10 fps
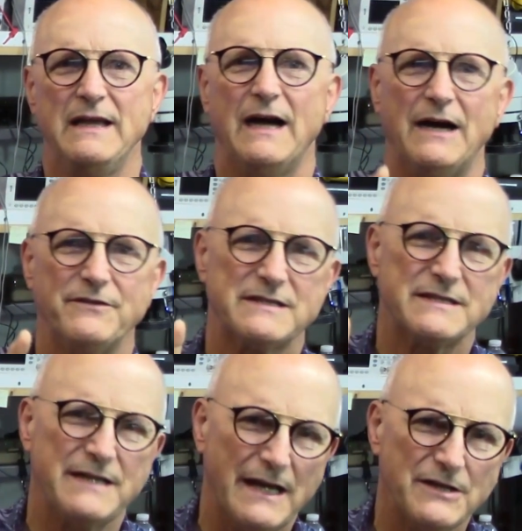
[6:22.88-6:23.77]
On the
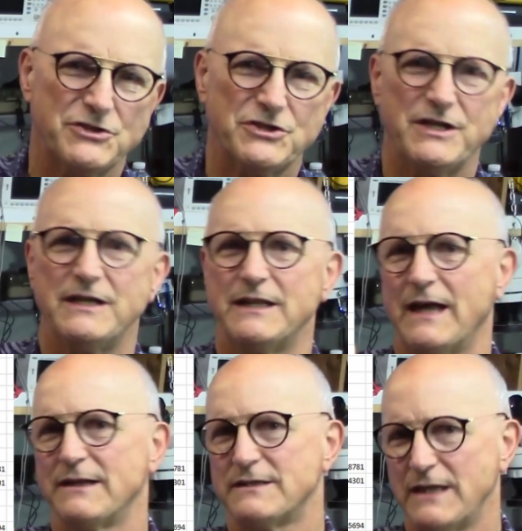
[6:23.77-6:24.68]
second sheet in
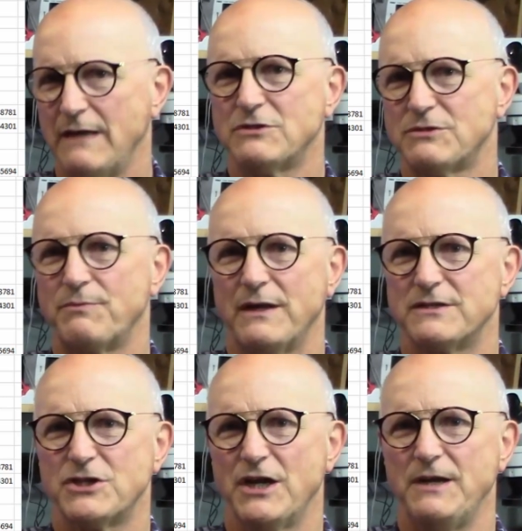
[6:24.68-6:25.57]
that same
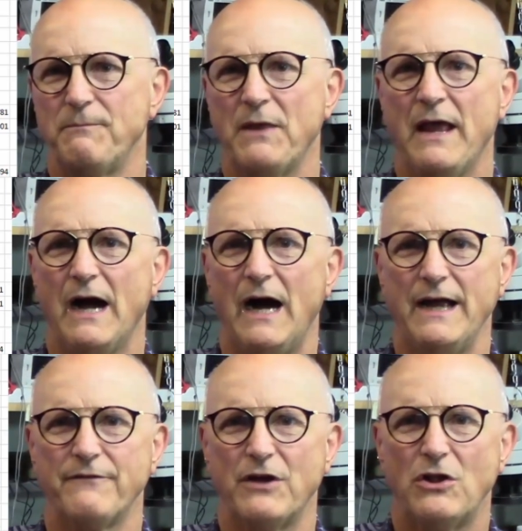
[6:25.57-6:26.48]
spreadsheet, I
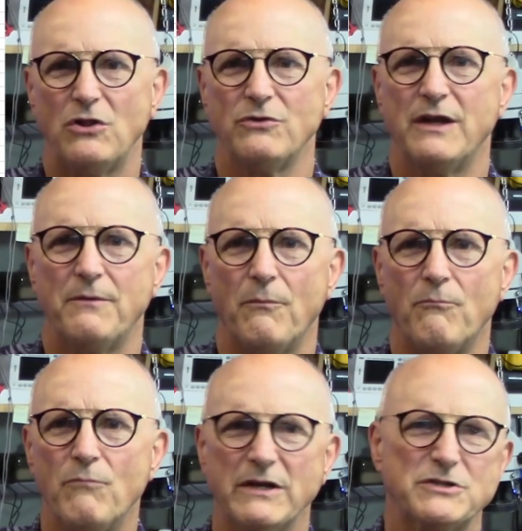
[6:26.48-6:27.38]
have included
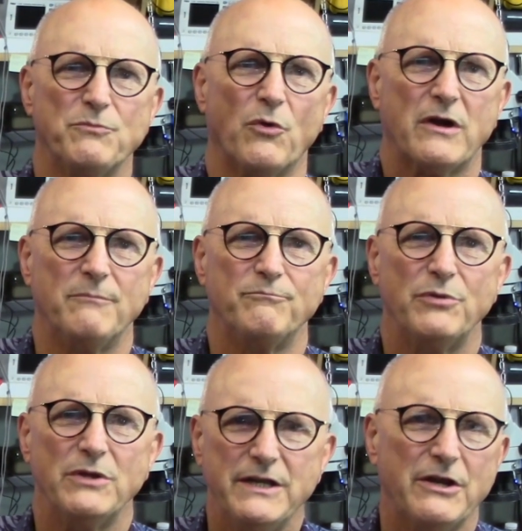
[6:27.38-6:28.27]
much more
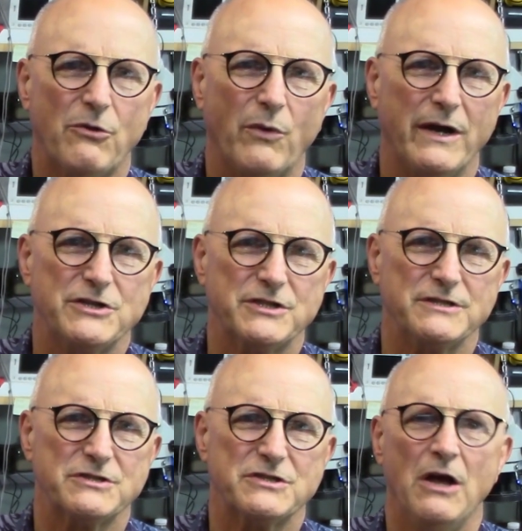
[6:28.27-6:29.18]
complete
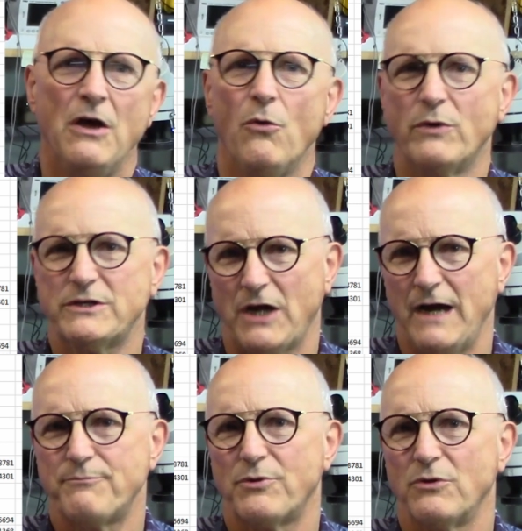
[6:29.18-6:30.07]
equations which
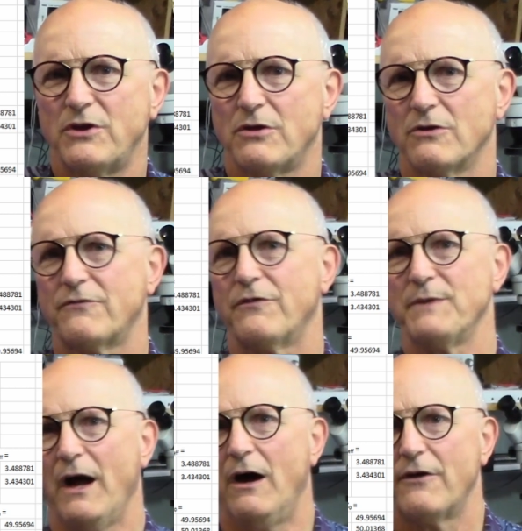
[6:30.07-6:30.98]
I procured from
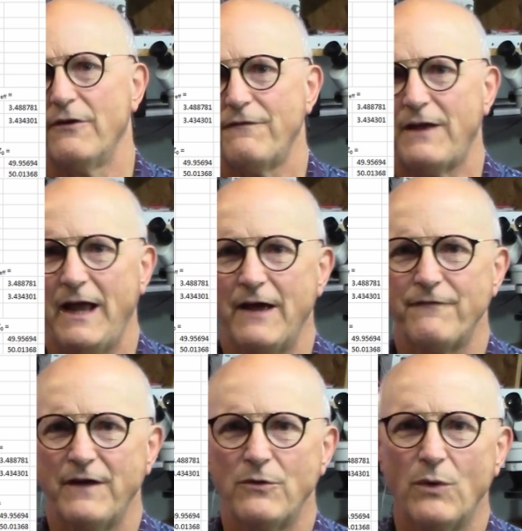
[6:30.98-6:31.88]
the R F
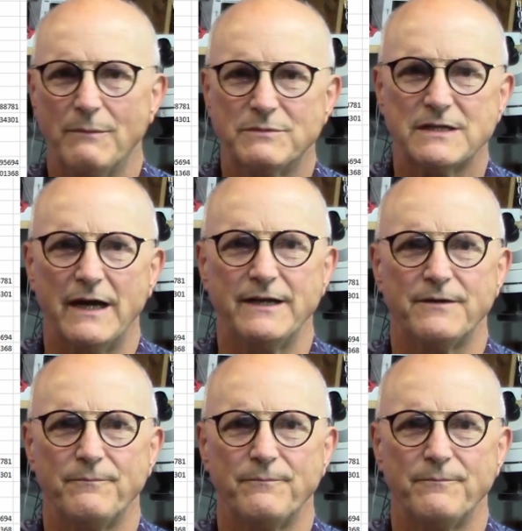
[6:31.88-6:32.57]
Cafe website.